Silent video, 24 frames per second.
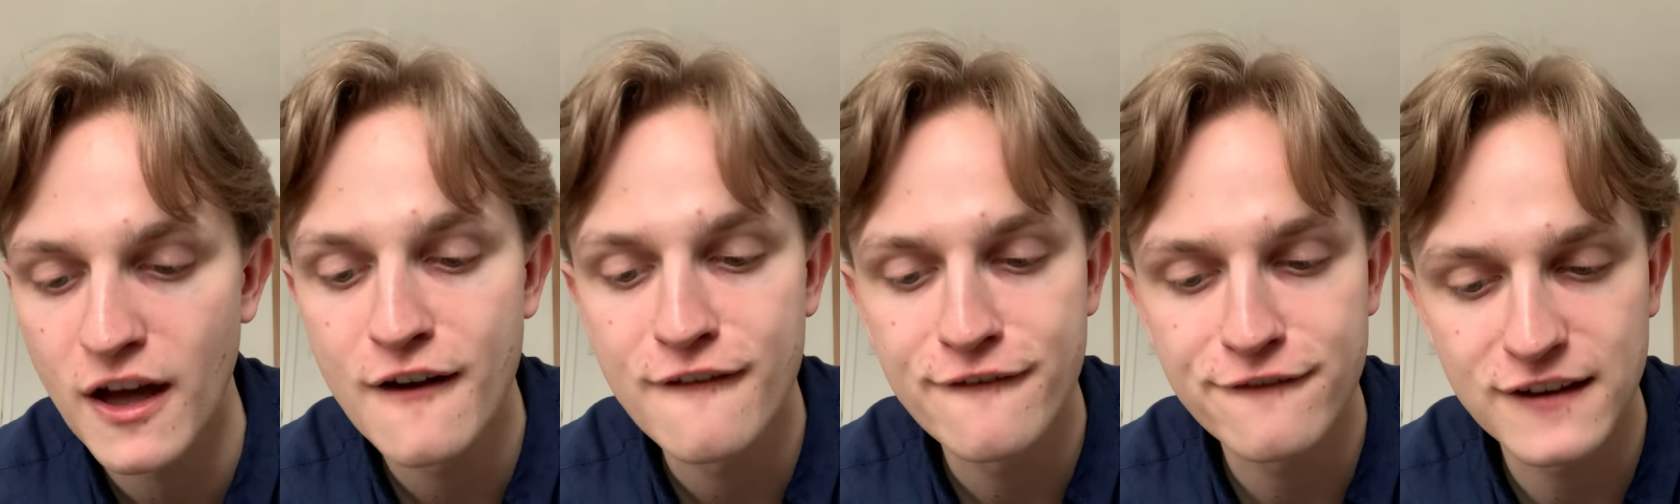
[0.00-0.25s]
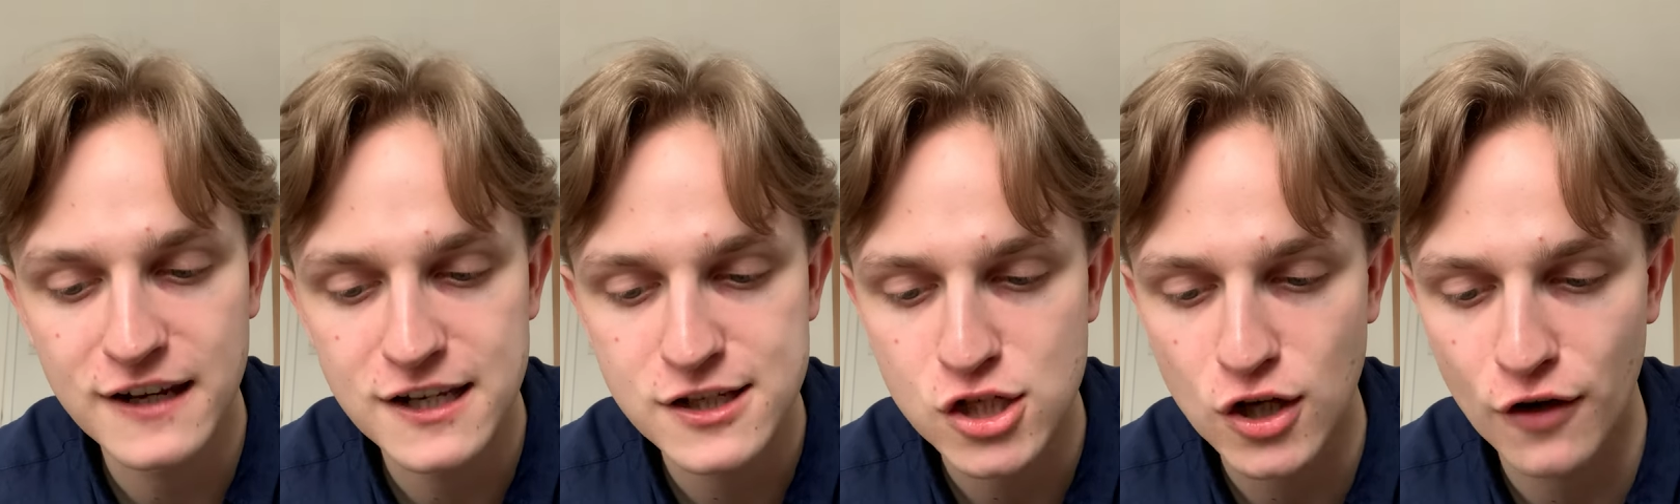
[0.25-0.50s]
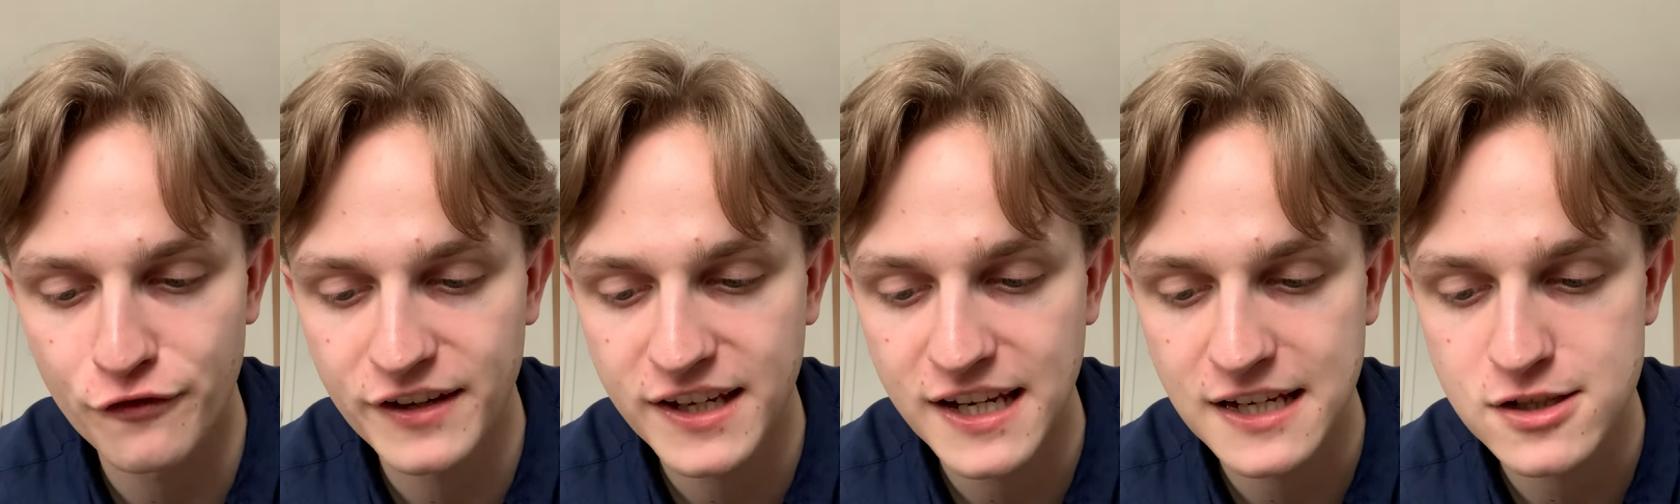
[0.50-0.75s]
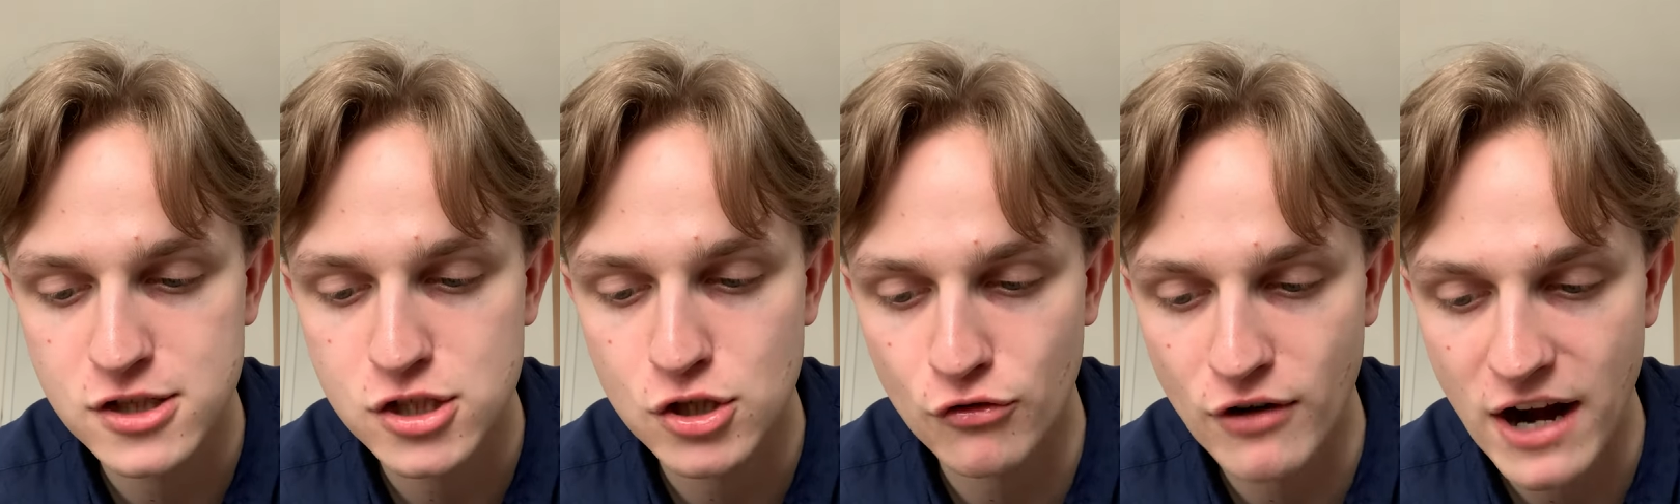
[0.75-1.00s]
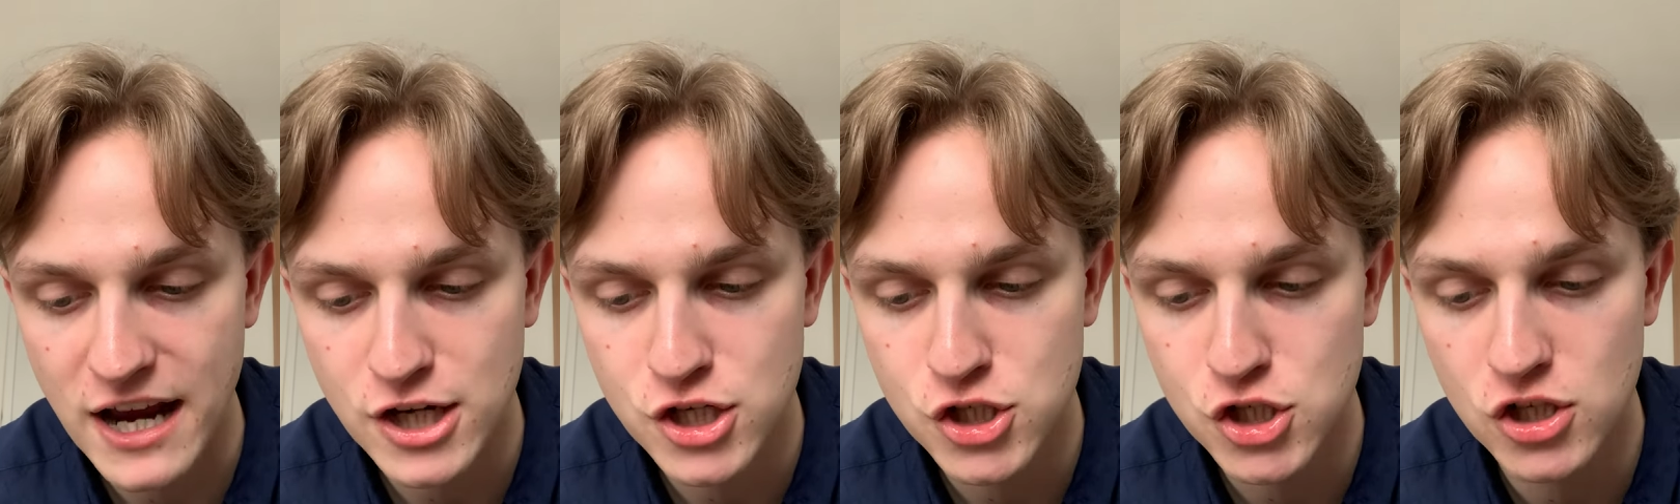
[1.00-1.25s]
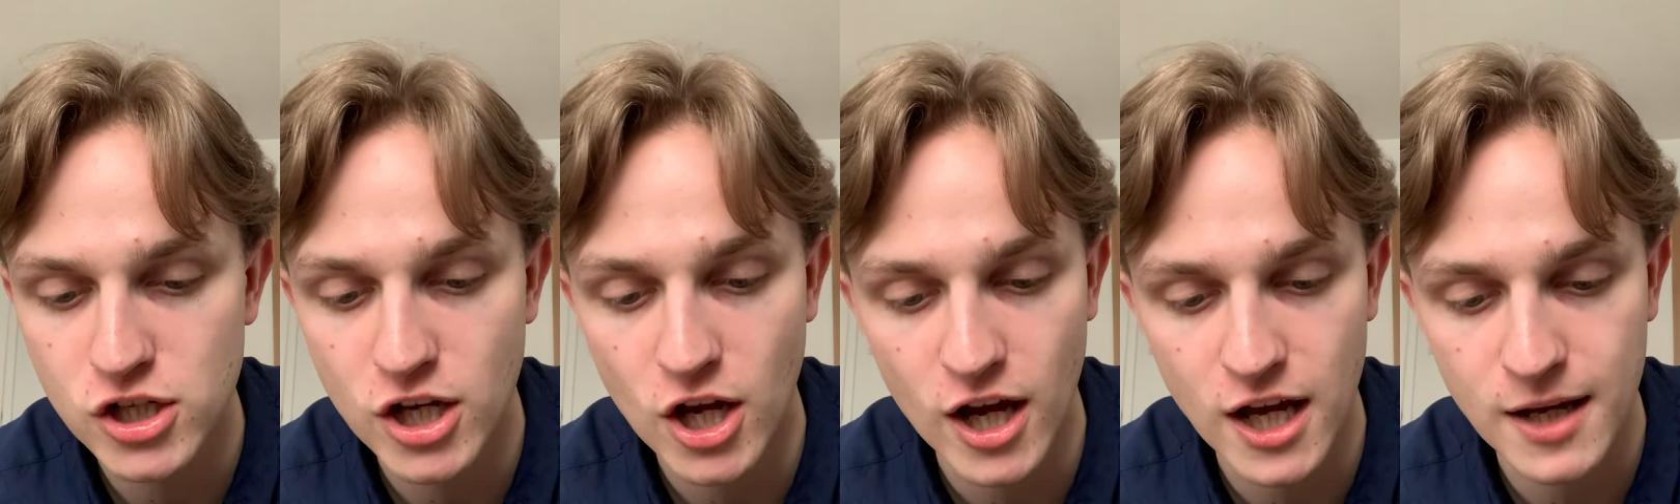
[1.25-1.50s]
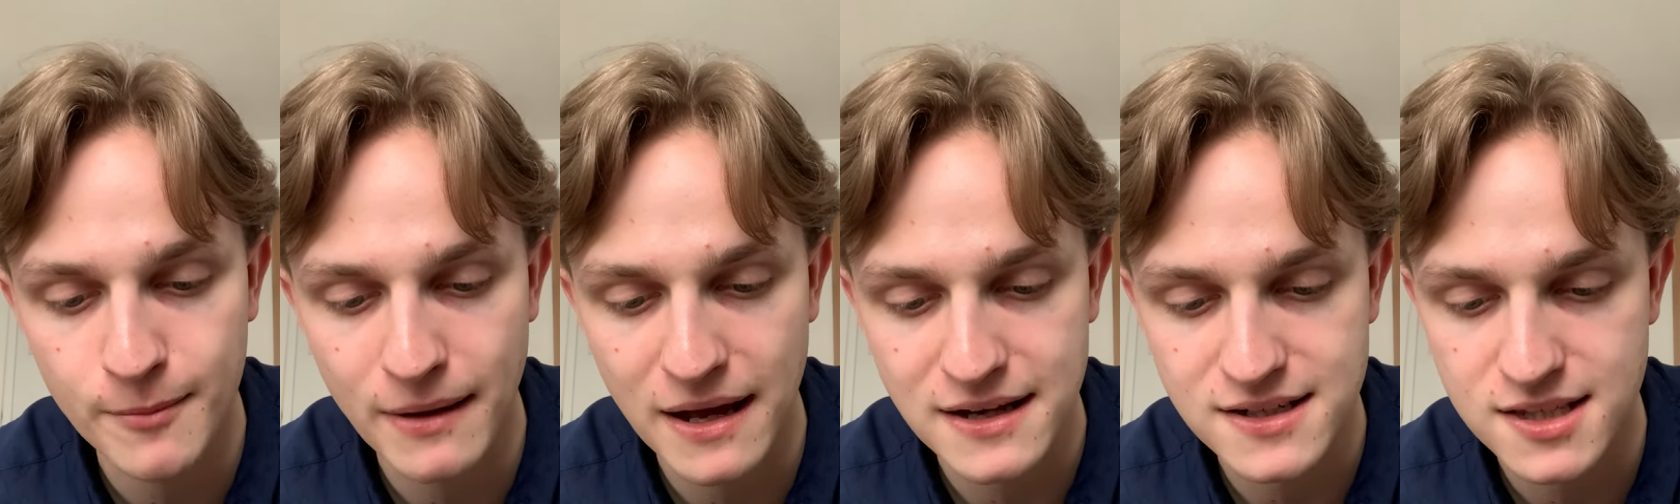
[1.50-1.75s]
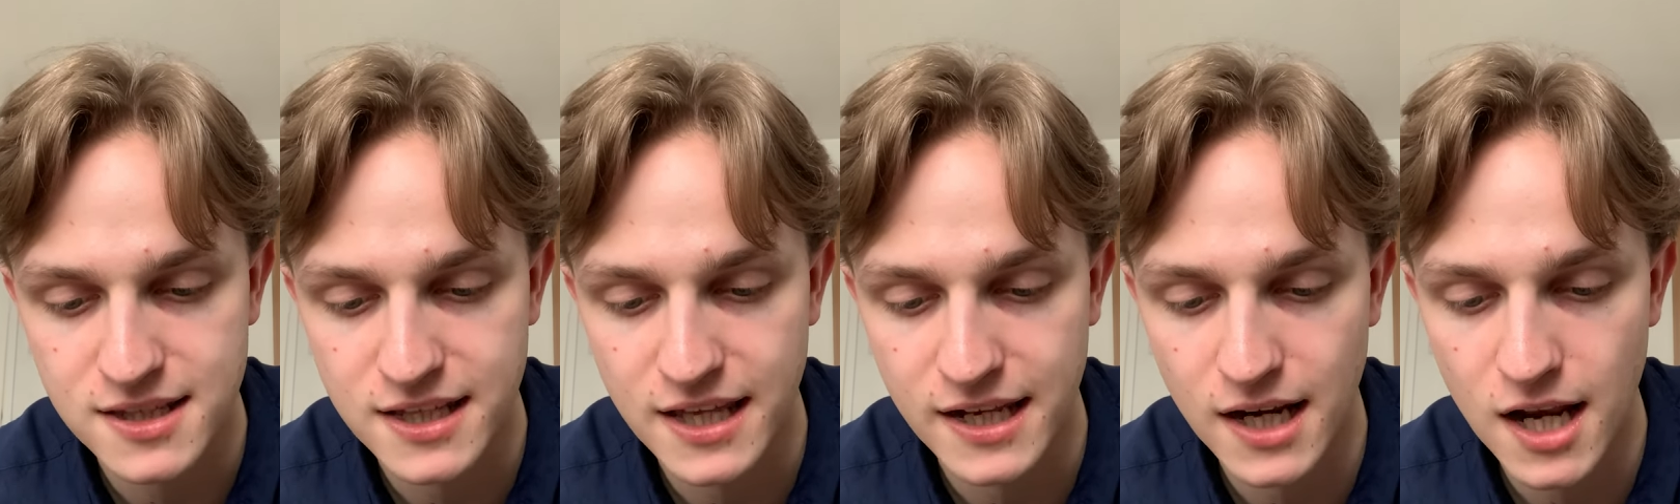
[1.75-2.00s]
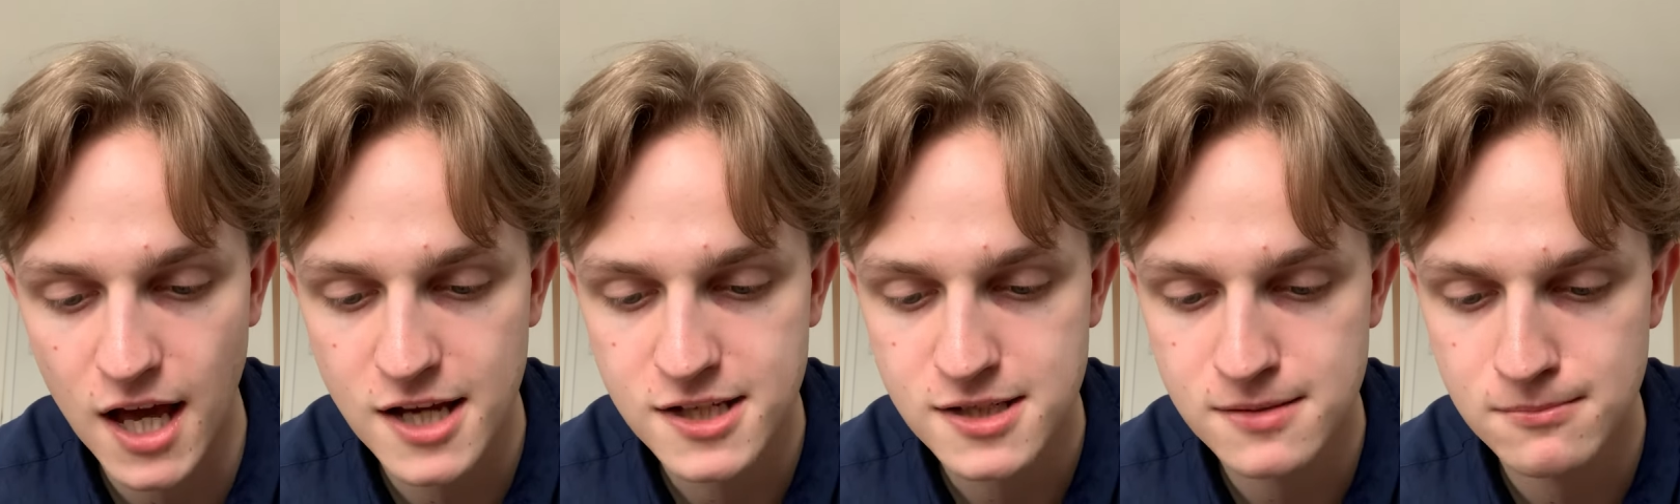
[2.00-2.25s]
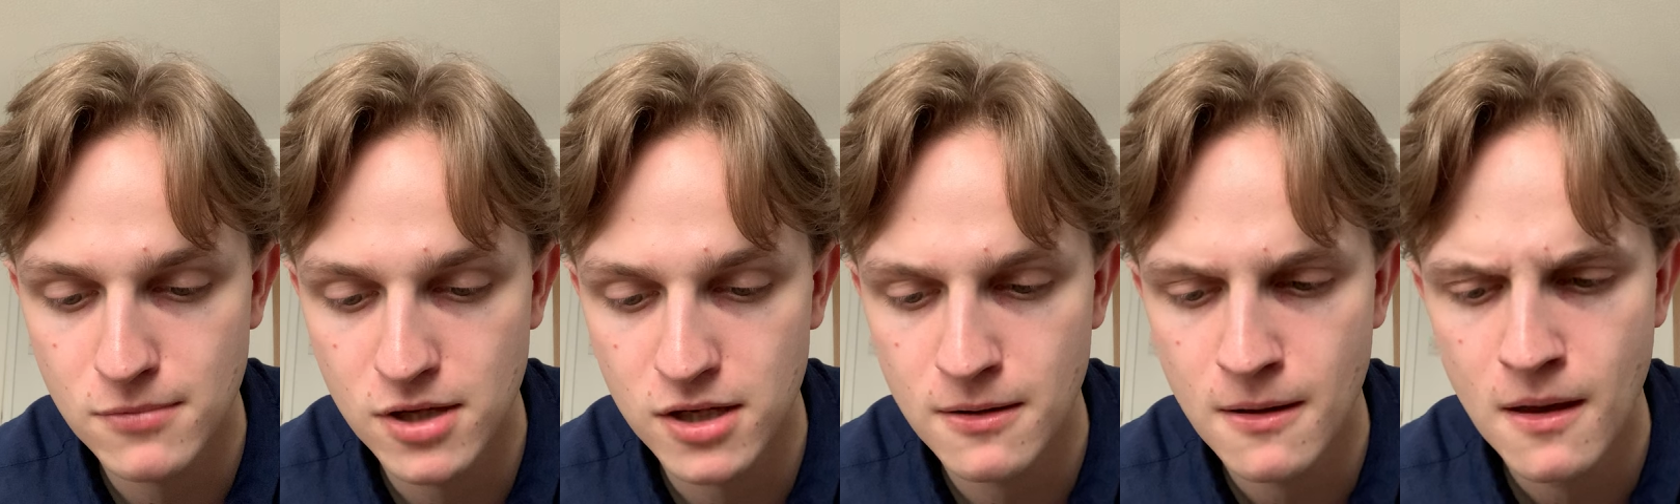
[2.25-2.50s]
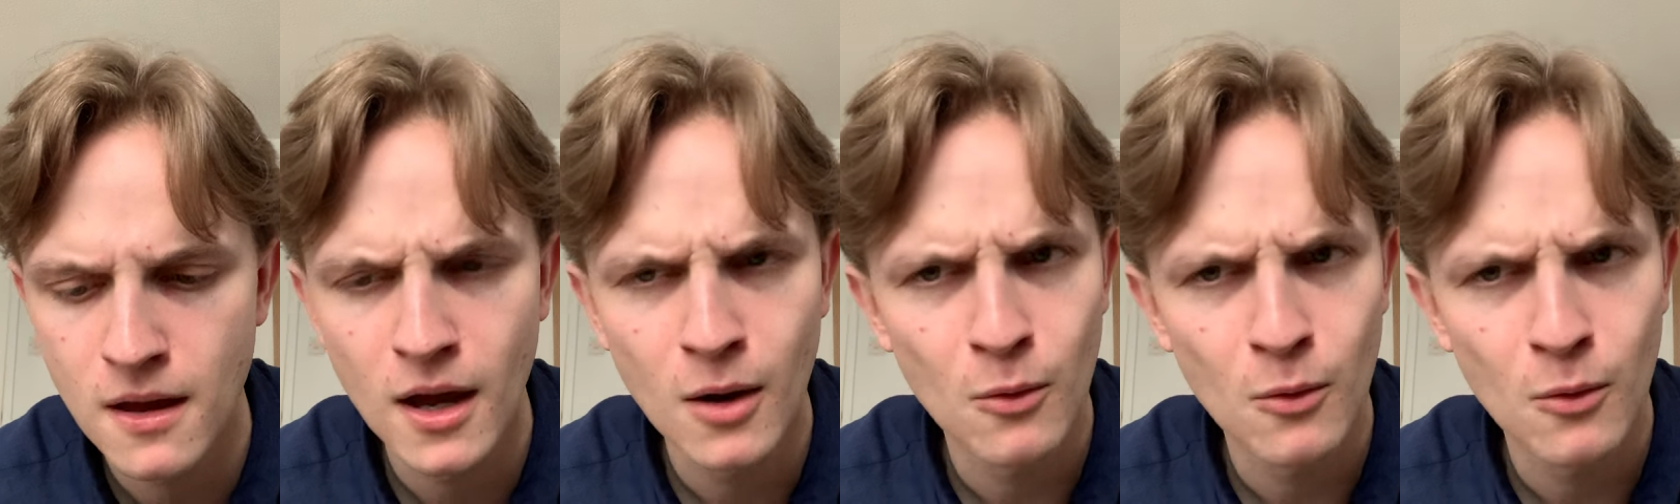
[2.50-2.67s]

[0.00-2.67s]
philosophic insurrection going back to the Enlightenment,